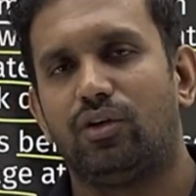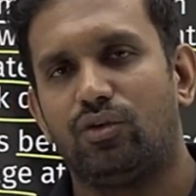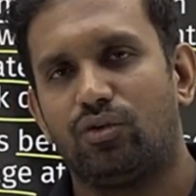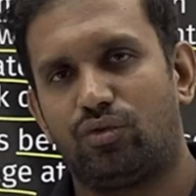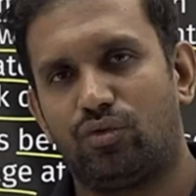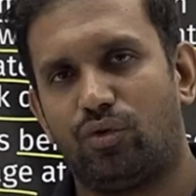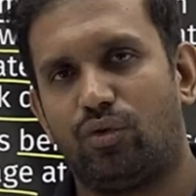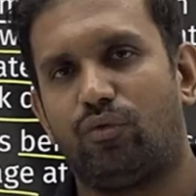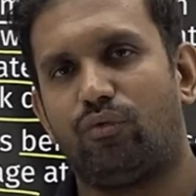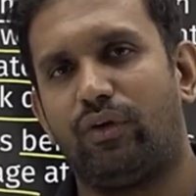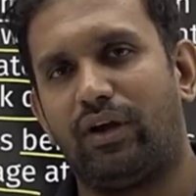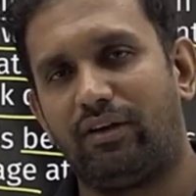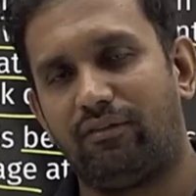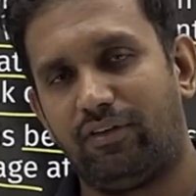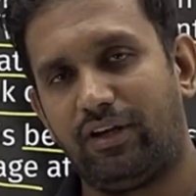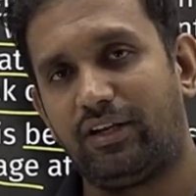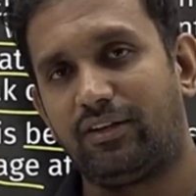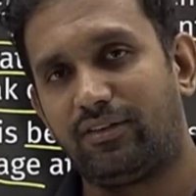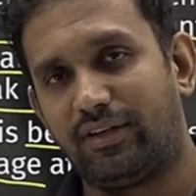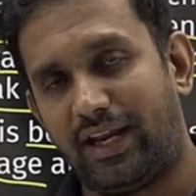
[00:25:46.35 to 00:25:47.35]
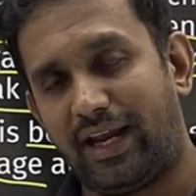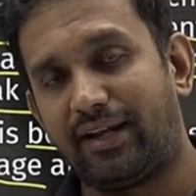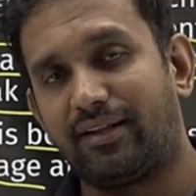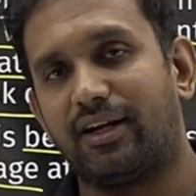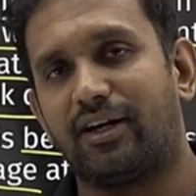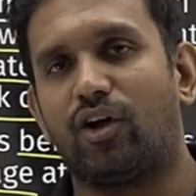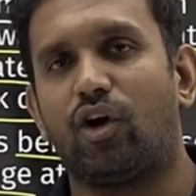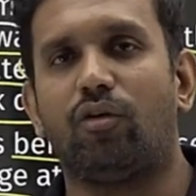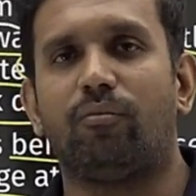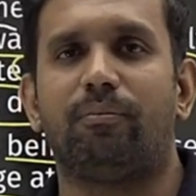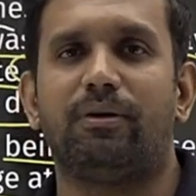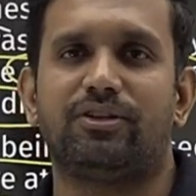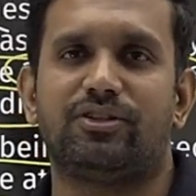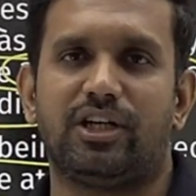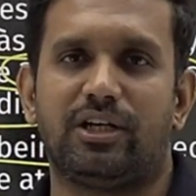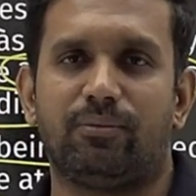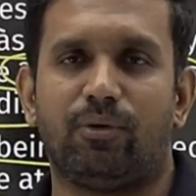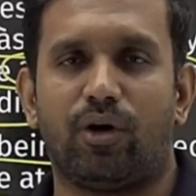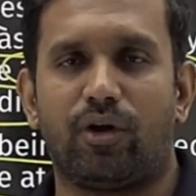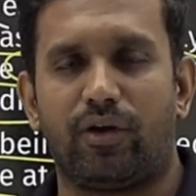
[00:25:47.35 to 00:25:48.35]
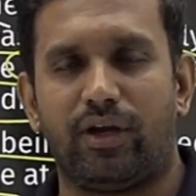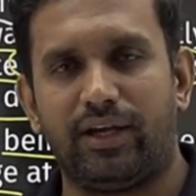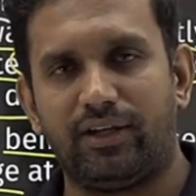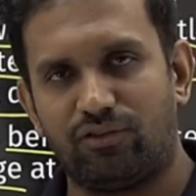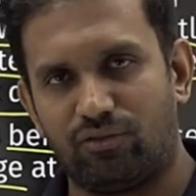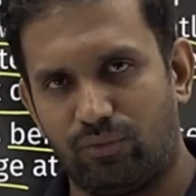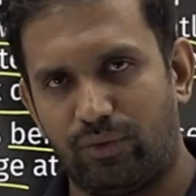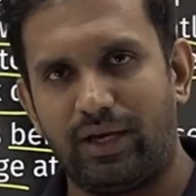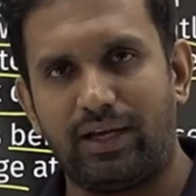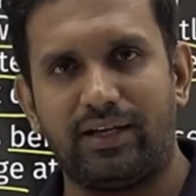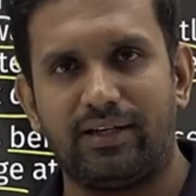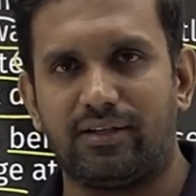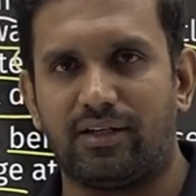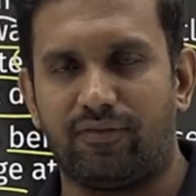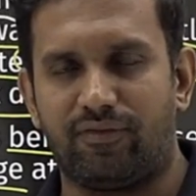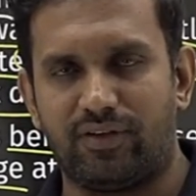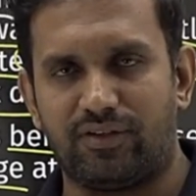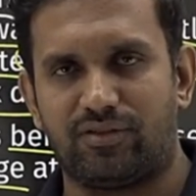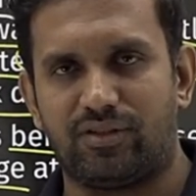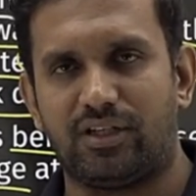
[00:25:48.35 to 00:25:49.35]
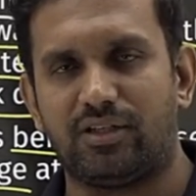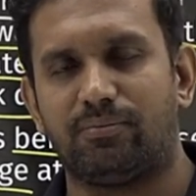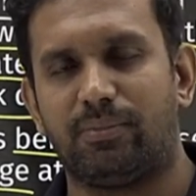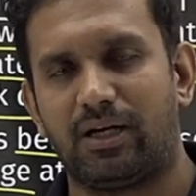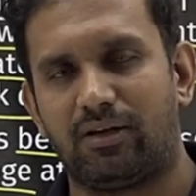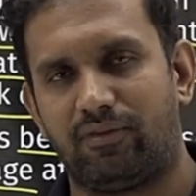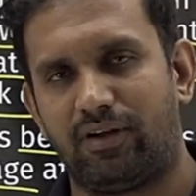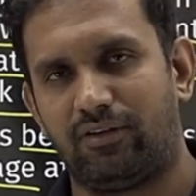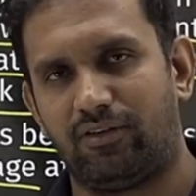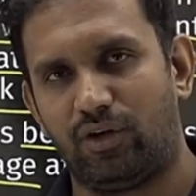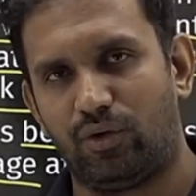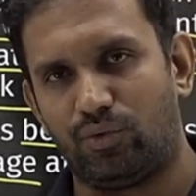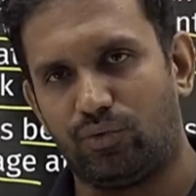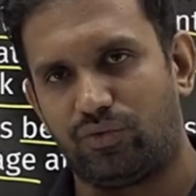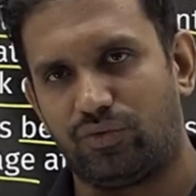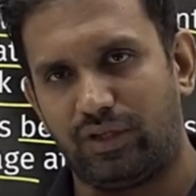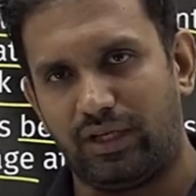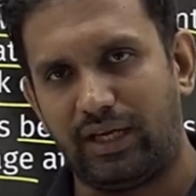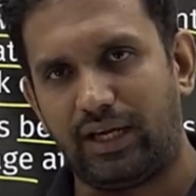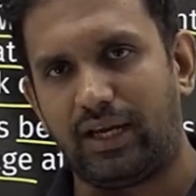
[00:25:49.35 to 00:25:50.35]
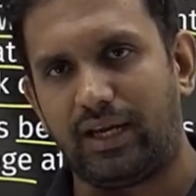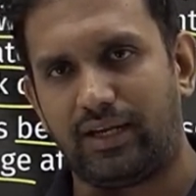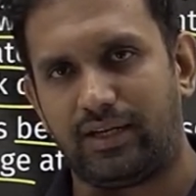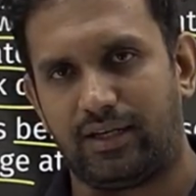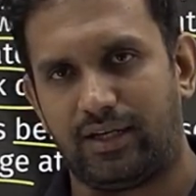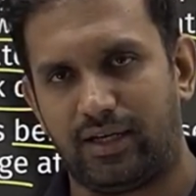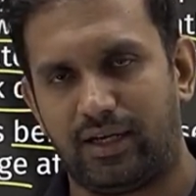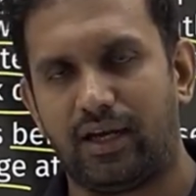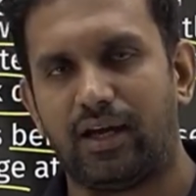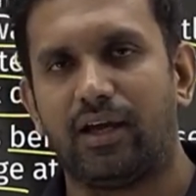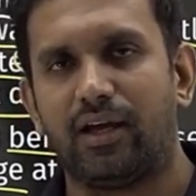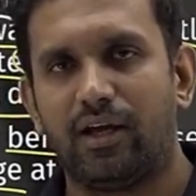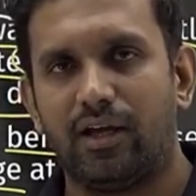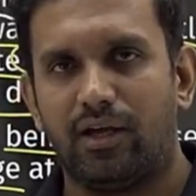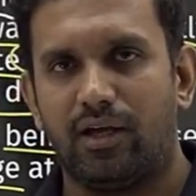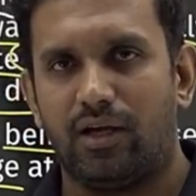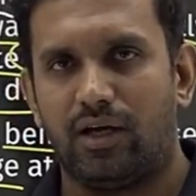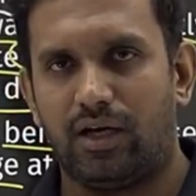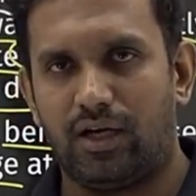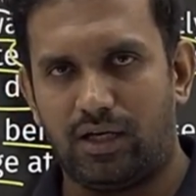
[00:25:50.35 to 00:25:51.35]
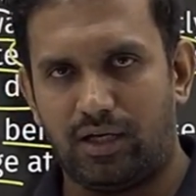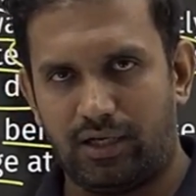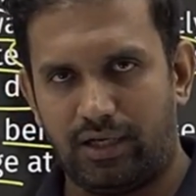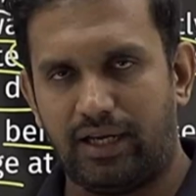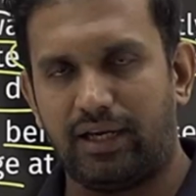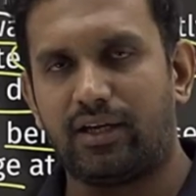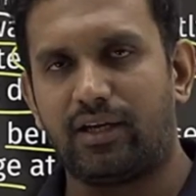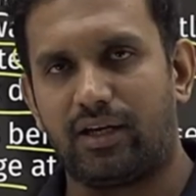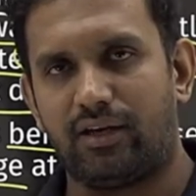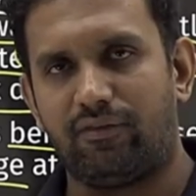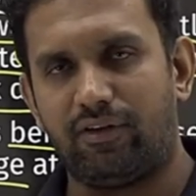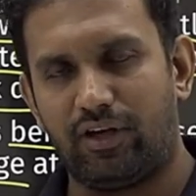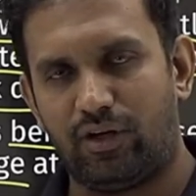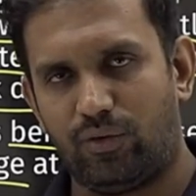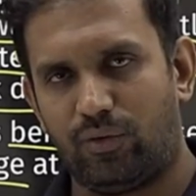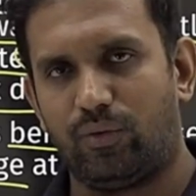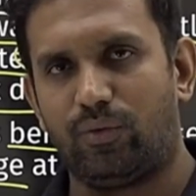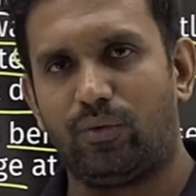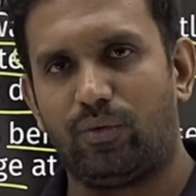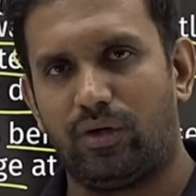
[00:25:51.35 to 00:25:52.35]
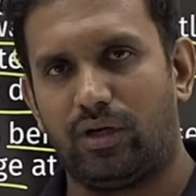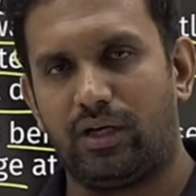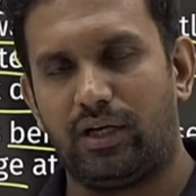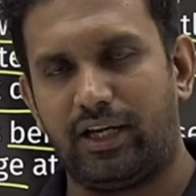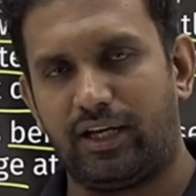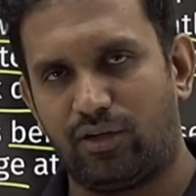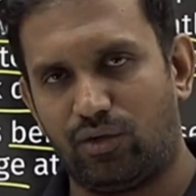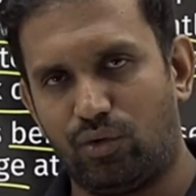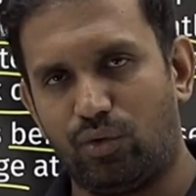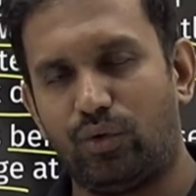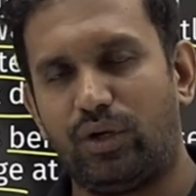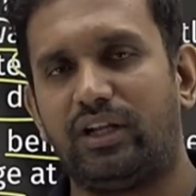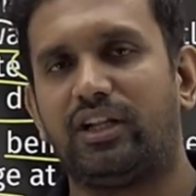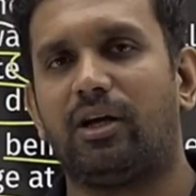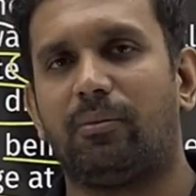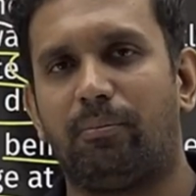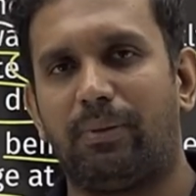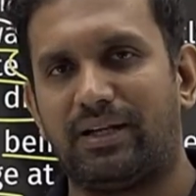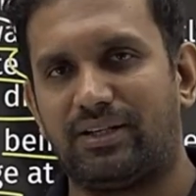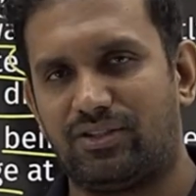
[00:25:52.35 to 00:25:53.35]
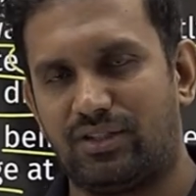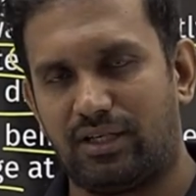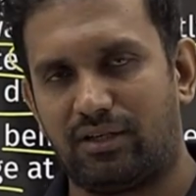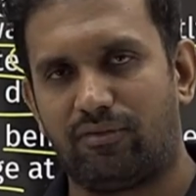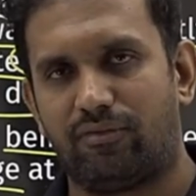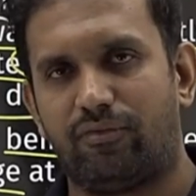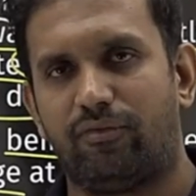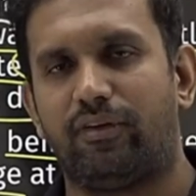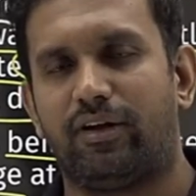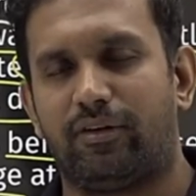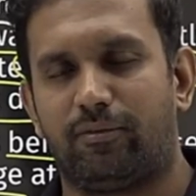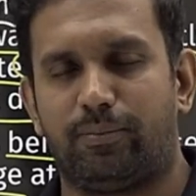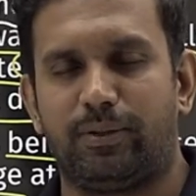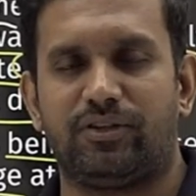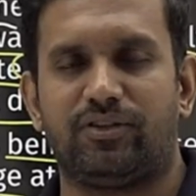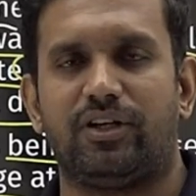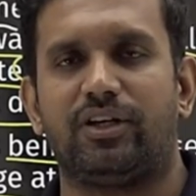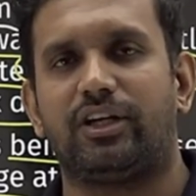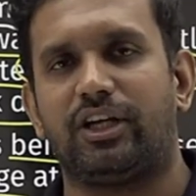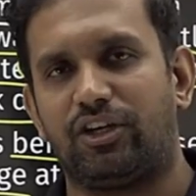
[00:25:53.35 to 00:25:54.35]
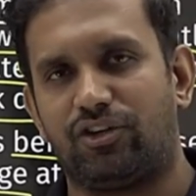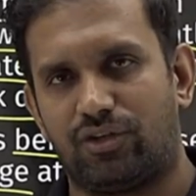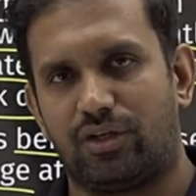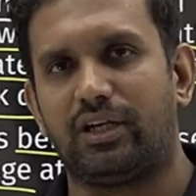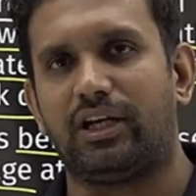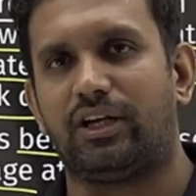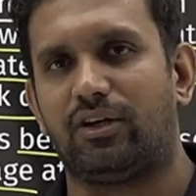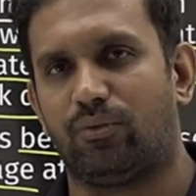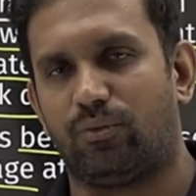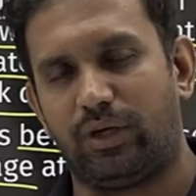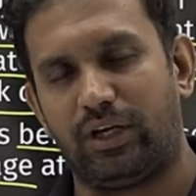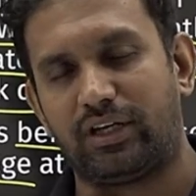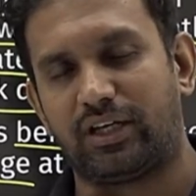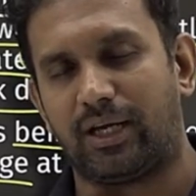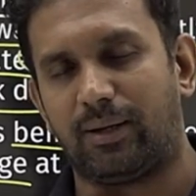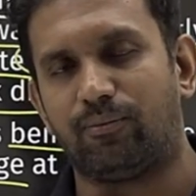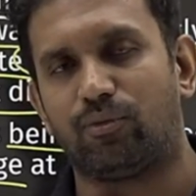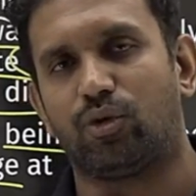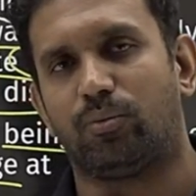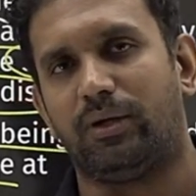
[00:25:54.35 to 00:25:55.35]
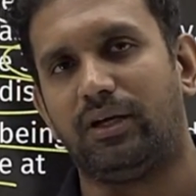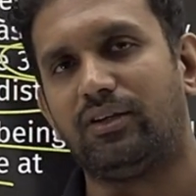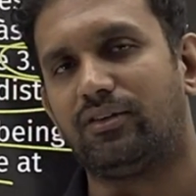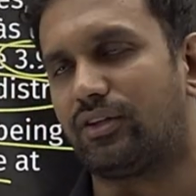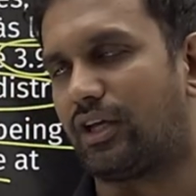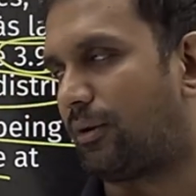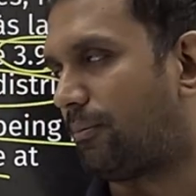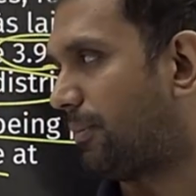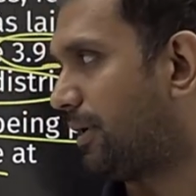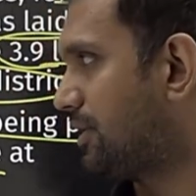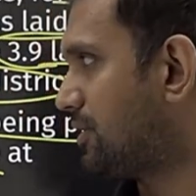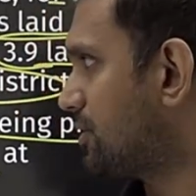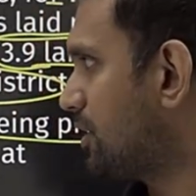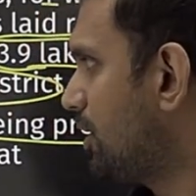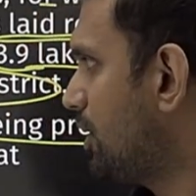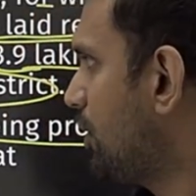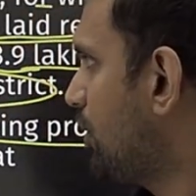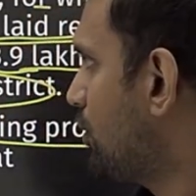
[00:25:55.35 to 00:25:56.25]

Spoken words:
So when we take that off-budget borrowings, we are in deficit. But when you see in a like during the budget presentation, it came to be surplus.